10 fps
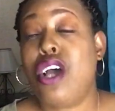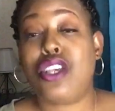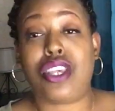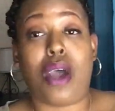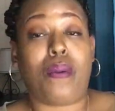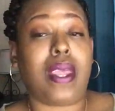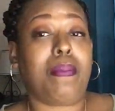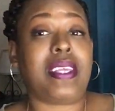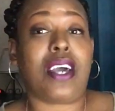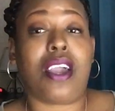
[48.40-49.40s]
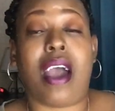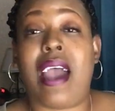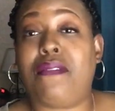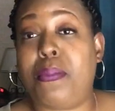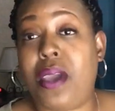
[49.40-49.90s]
So let me tell you, I
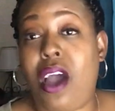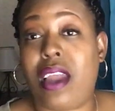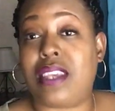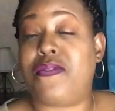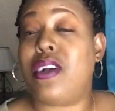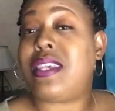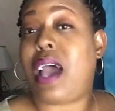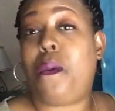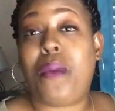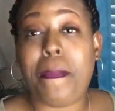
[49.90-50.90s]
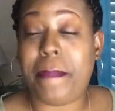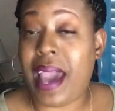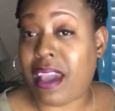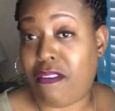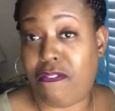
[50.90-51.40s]
have to be honest. First, I went
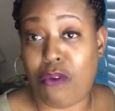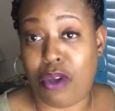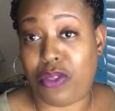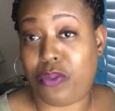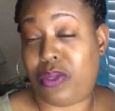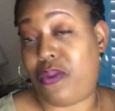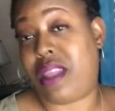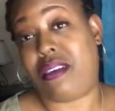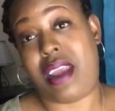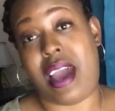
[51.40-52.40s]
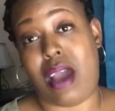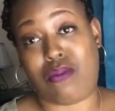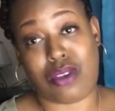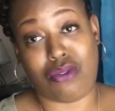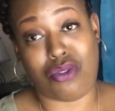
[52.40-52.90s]
back and forth with whether or not I
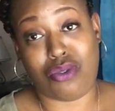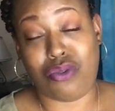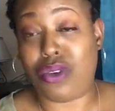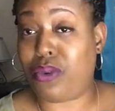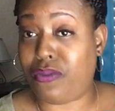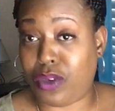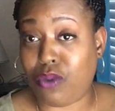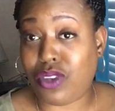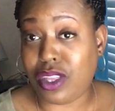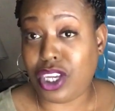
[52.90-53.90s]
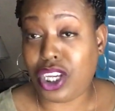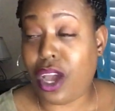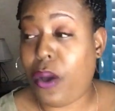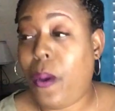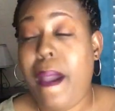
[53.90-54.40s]
was going to do the review to this
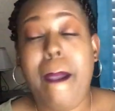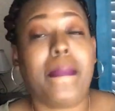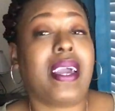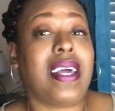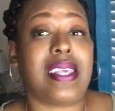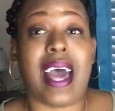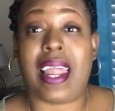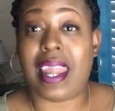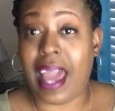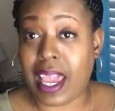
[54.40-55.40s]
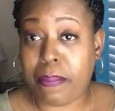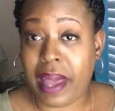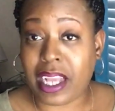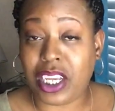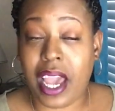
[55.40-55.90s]
show because I like
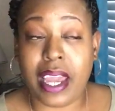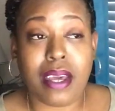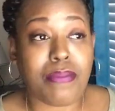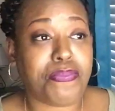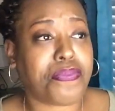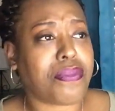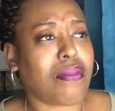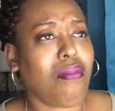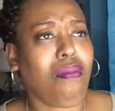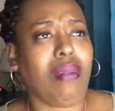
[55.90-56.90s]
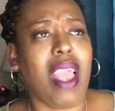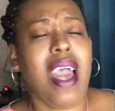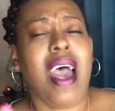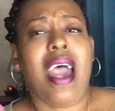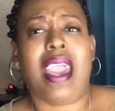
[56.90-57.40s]
Blac Chyna
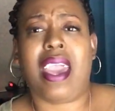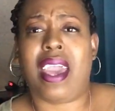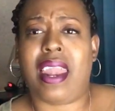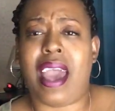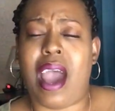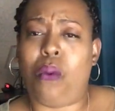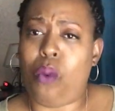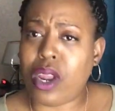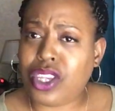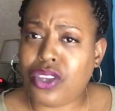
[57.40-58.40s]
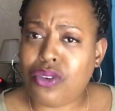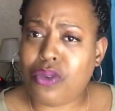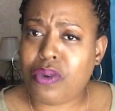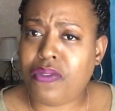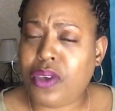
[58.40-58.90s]
and I wanted to do
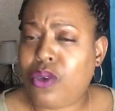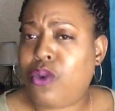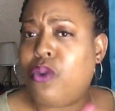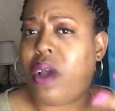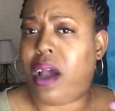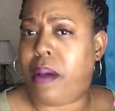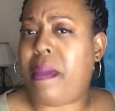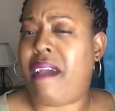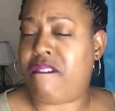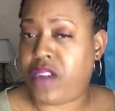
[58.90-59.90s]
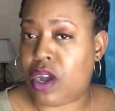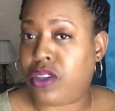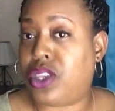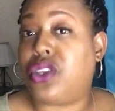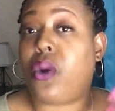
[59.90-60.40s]
the review um, at
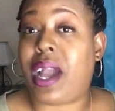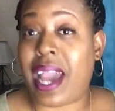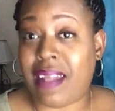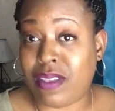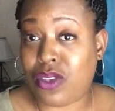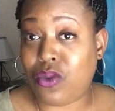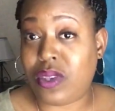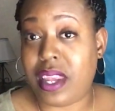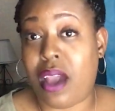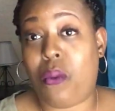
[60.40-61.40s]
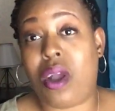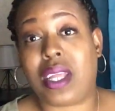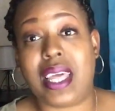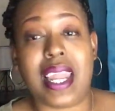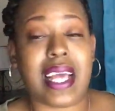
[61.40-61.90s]
first, and so I got the Zeus
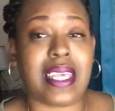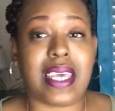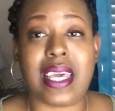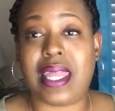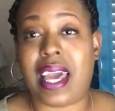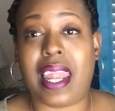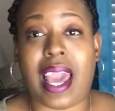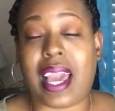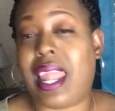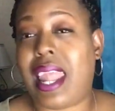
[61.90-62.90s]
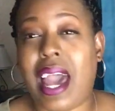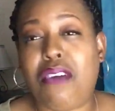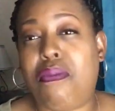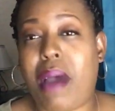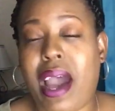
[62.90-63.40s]
Network. Then I seen that like a lot
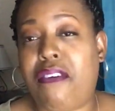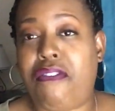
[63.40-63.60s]
of my